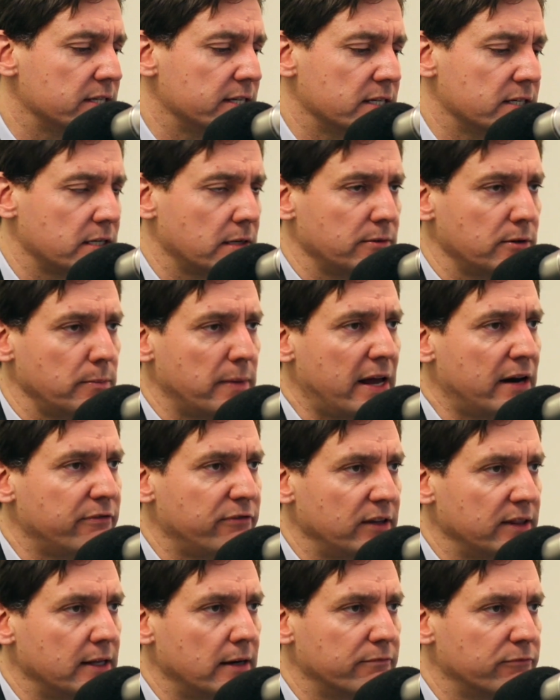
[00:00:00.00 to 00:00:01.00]
system to
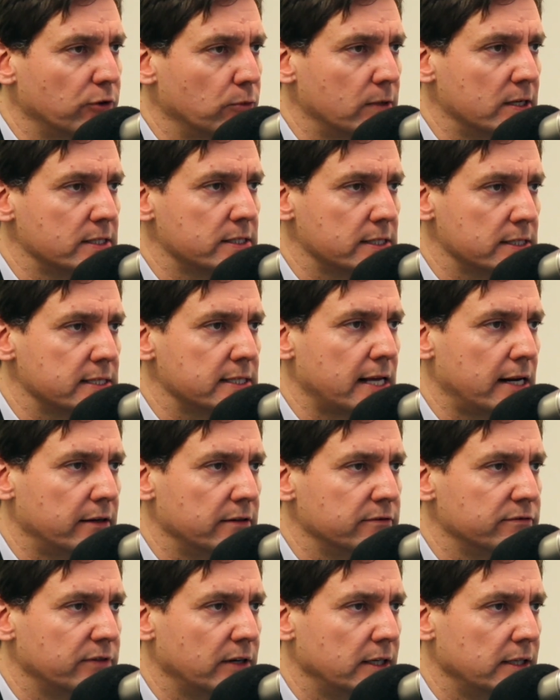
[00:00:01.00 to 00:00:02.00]
benefit them for once instead
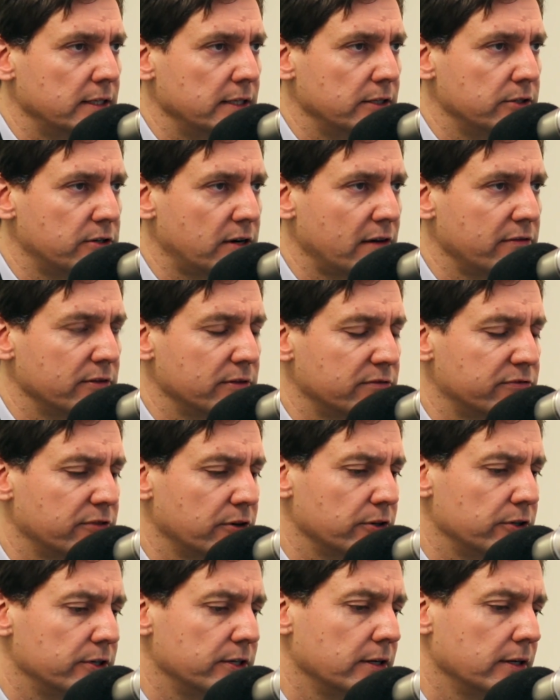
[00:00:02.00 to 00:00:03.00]
of driving them
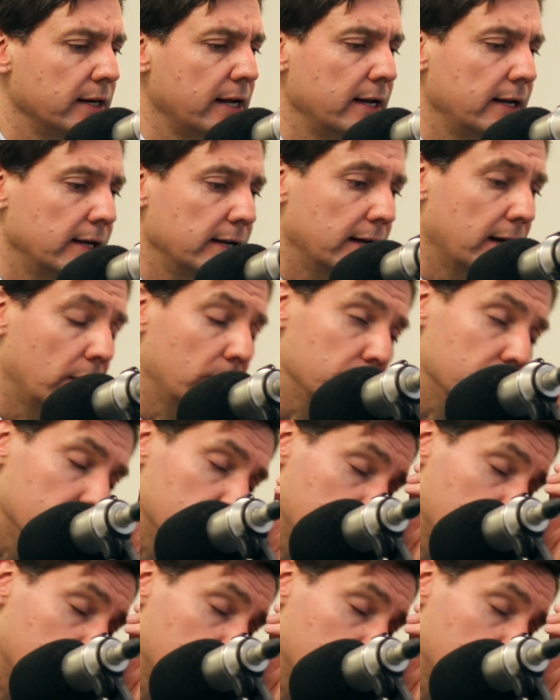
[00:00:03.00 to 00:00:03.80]
further out